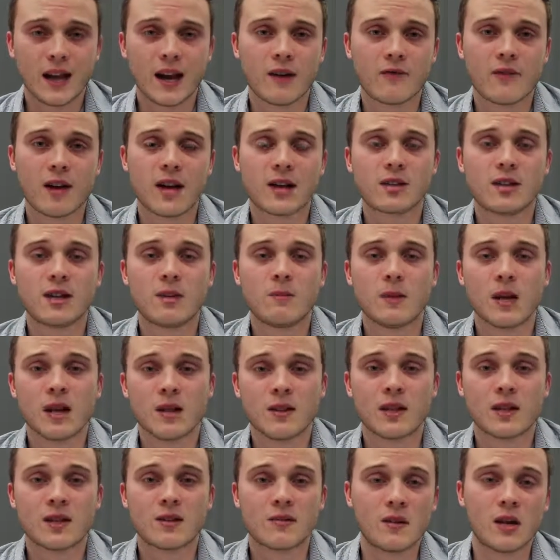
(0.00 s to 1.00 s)
I've actually
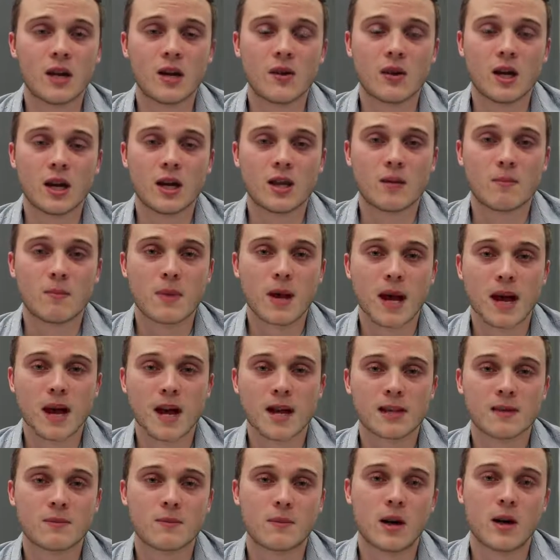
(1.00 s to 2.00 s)
made this video in the
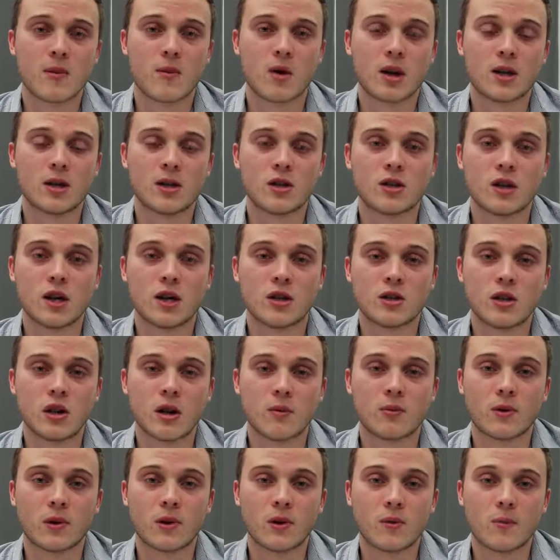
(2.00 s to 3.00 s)
past, but I wanted to change it
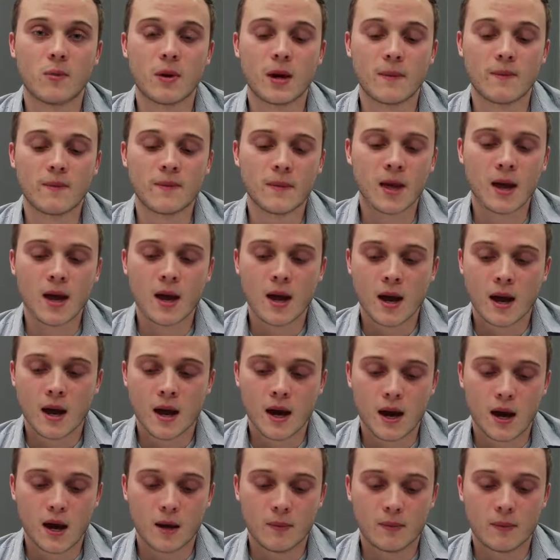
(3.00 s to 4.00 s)
up a little bit.
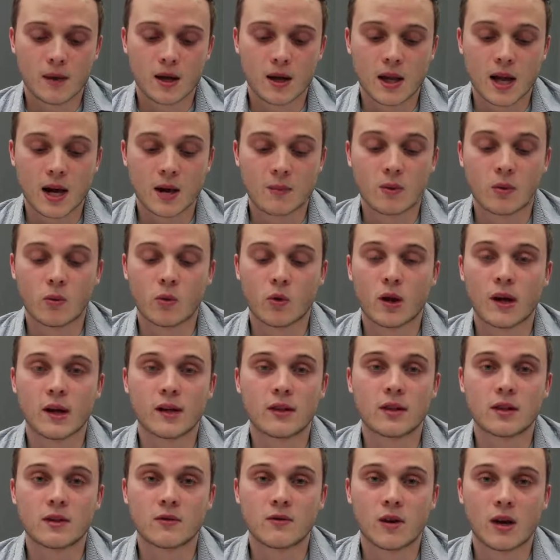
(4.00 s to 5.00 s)
A lot of people
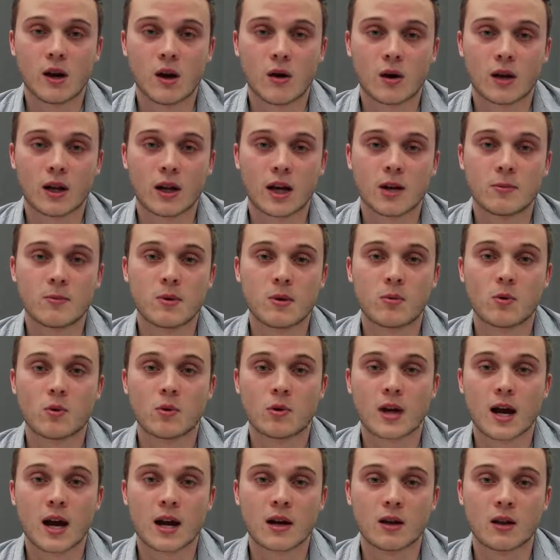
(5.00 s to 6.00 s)
like this video, and a lot of
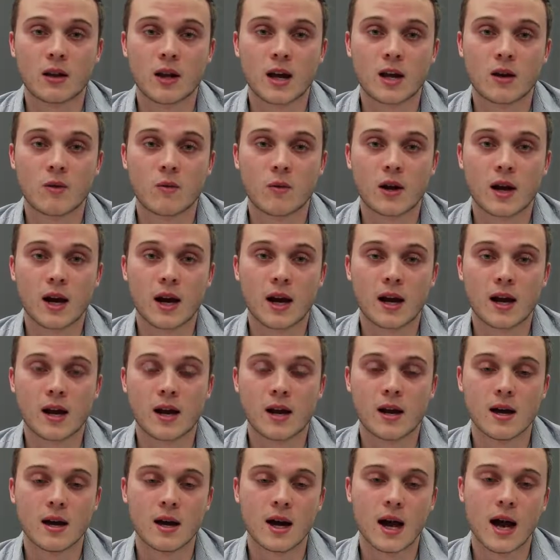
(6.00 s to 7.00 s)
people kind of like when I
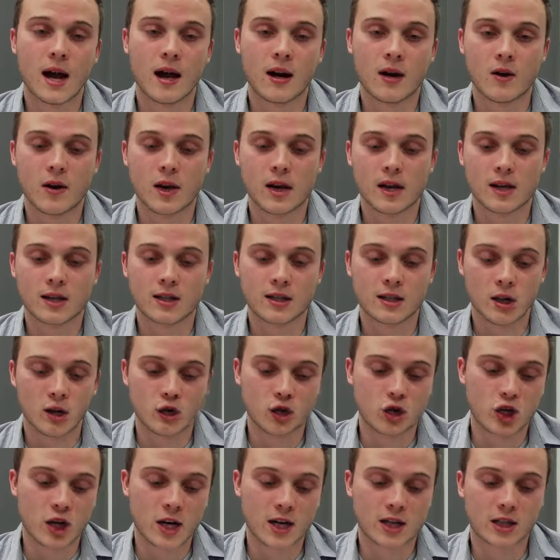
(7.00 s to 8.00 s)
don't know, I guess
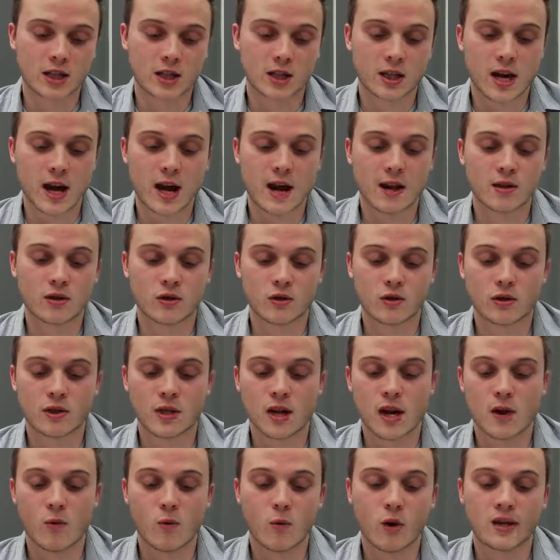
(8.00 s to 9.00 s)
suggest stocks or
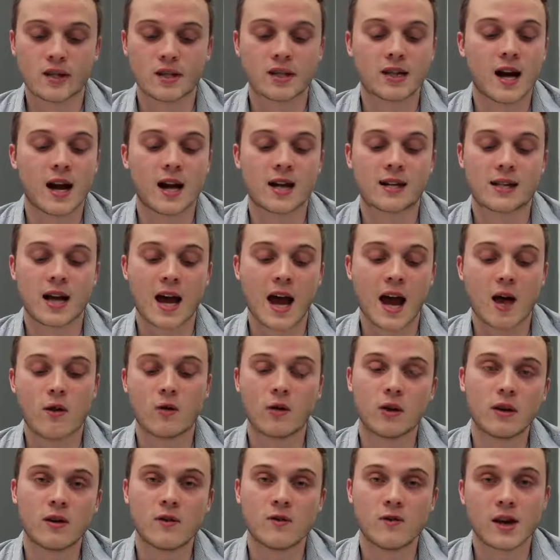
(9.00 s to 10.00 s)
say what stocks I
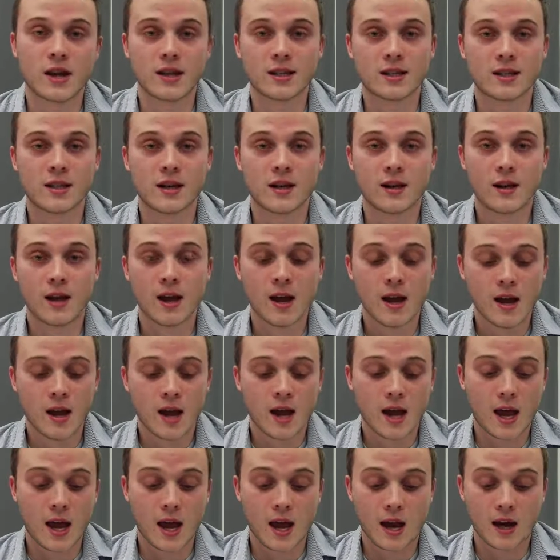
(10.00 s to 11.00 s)
would invest in.
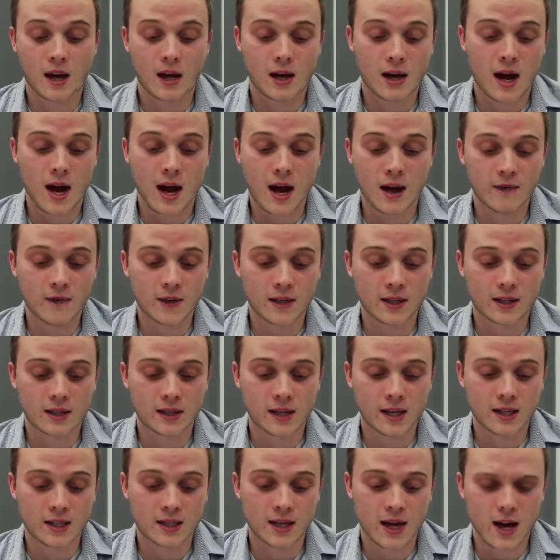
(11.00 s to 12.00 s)
And on this
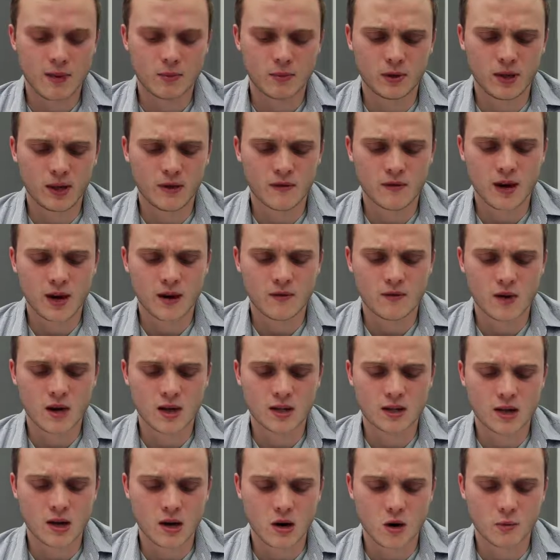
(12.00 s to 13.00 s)
list, I believe I
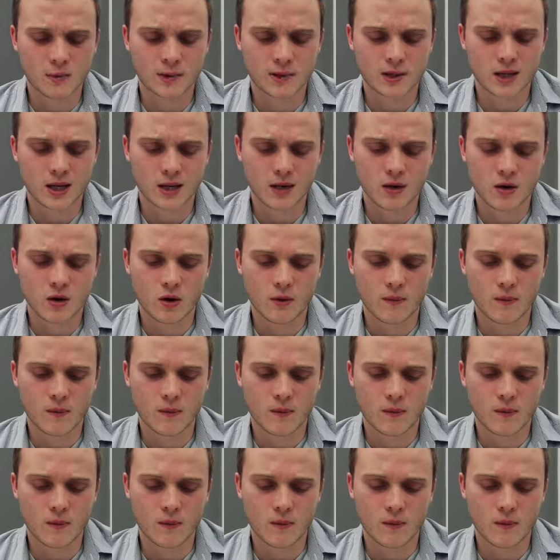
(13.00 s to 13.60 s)
invested in almost